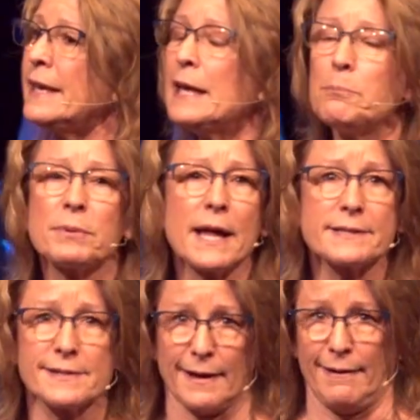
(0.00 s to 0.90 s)
Keep
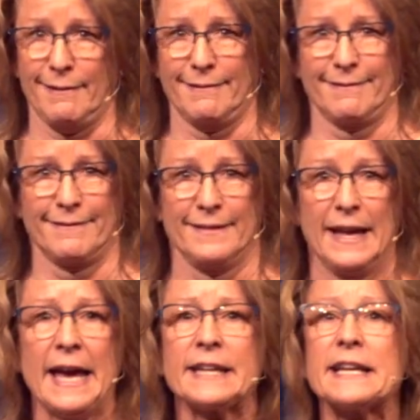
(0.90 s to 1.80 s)
blessing
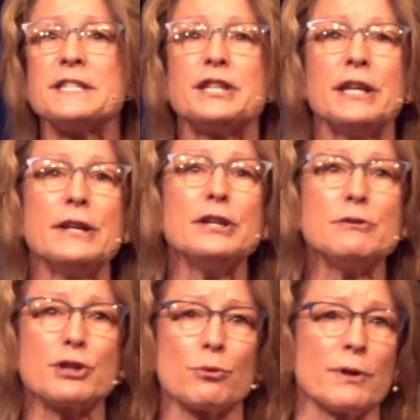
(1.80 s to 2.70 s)
and
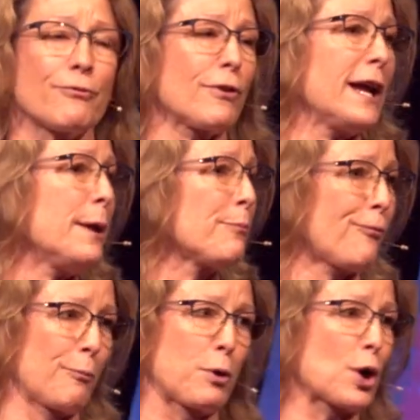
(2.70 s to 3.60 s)
continue to
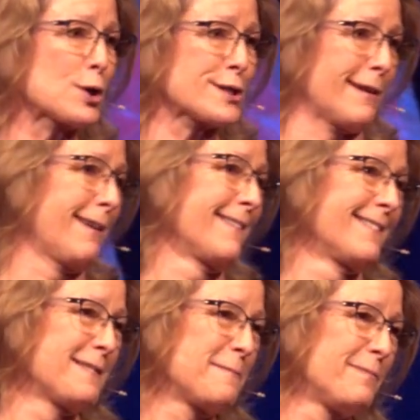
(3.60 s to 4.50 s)
refrain from cursing.
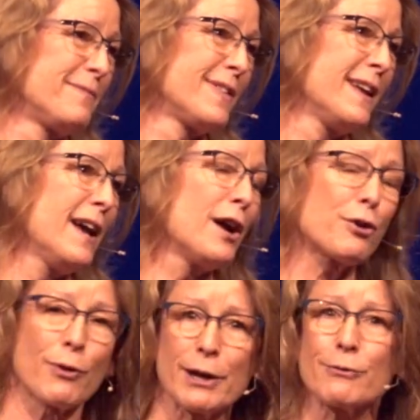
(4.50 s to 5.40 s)

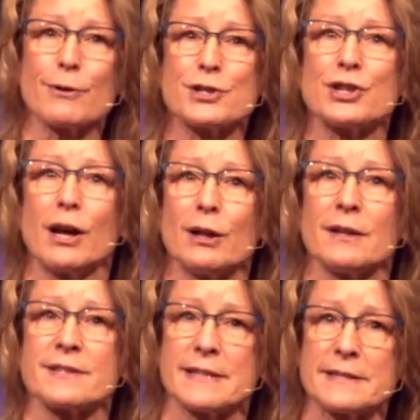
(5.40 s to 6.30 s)
Uh, Craig
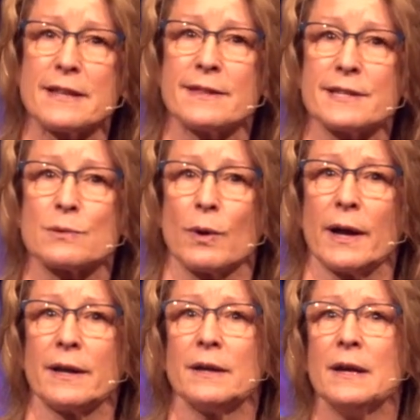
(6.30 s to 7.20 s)
Groeschel says it this
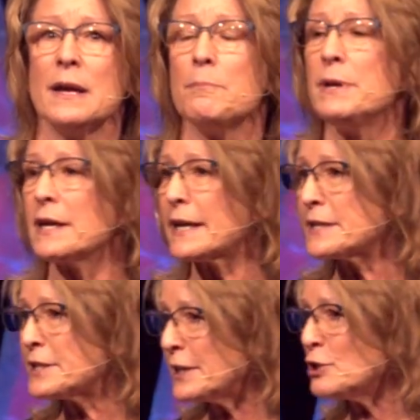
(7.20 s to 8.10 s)
way be a
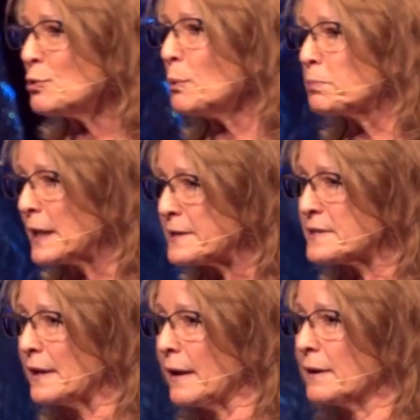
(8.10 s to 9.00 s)
continual
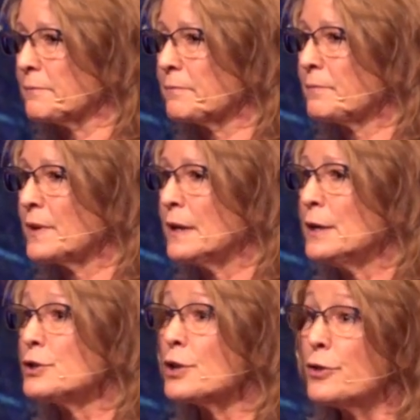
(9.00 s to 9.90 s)
blessing
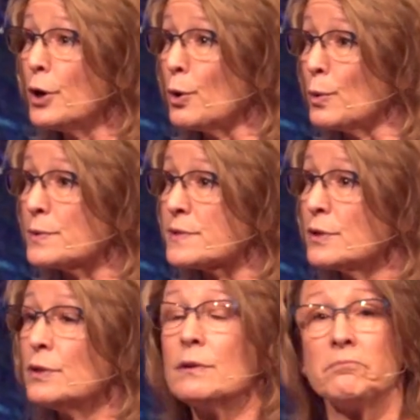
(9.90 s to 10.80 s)
to
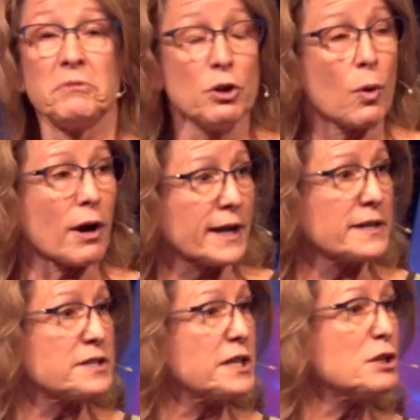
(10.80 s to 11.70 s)
those who are a
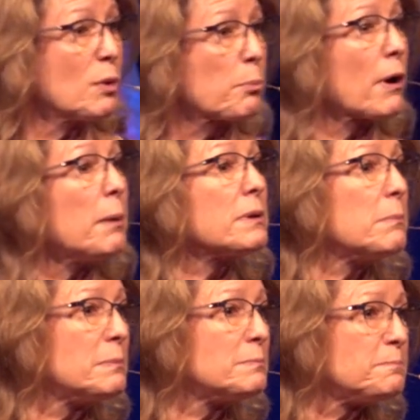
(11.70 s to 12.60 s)
continual
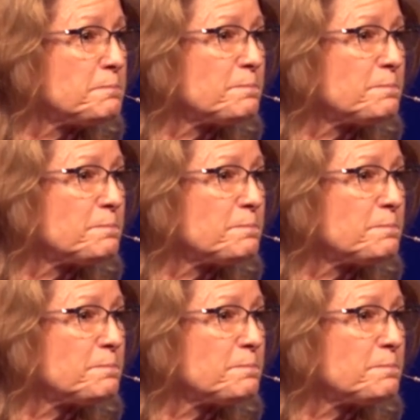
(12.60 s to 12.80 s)
problem.